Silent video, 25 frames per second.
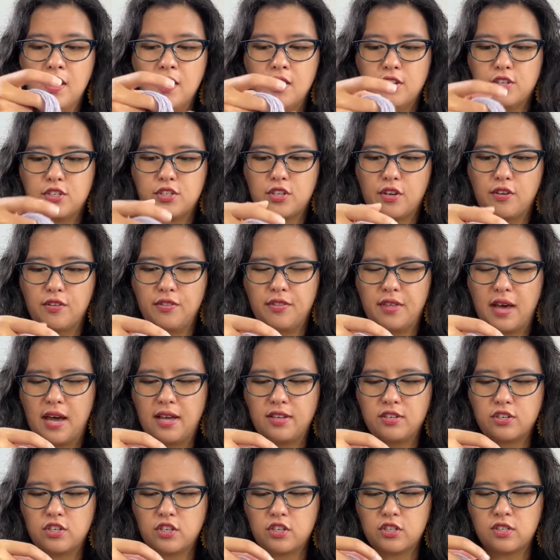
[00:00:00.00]
So
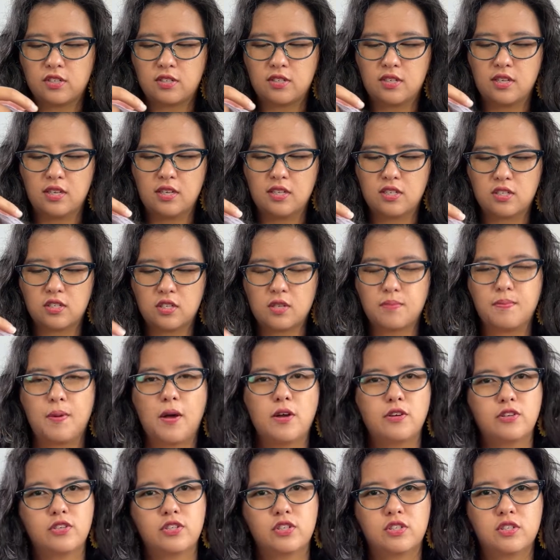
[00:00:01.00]
that just is
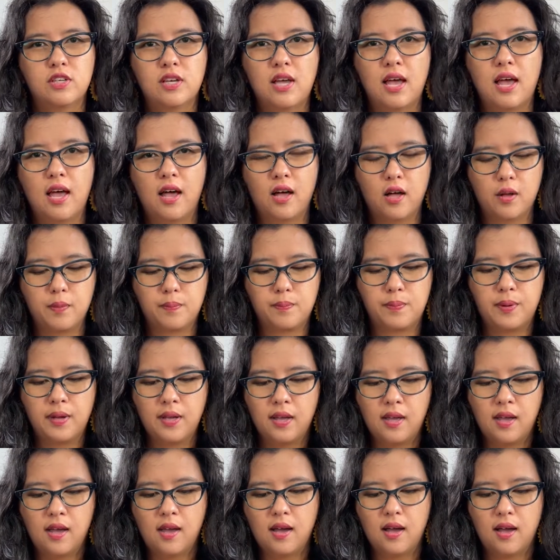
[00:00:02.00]
supposed to help
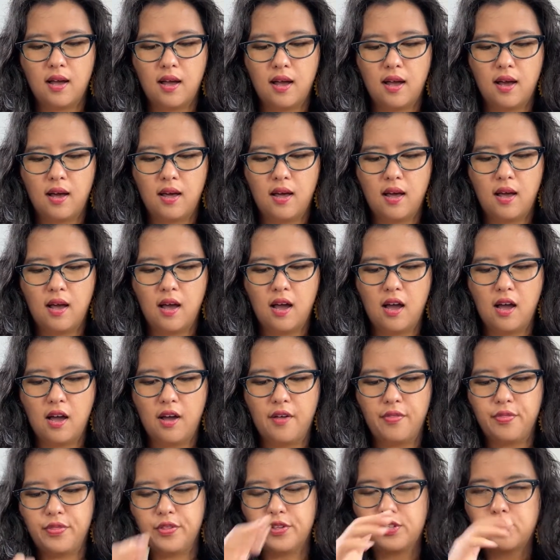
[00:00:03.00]

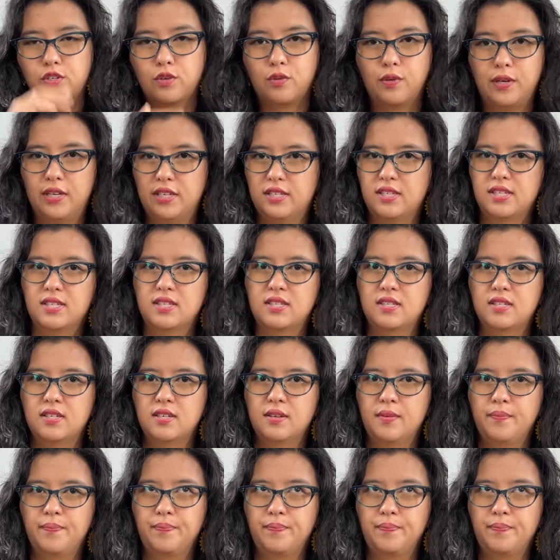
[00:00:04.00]
the twist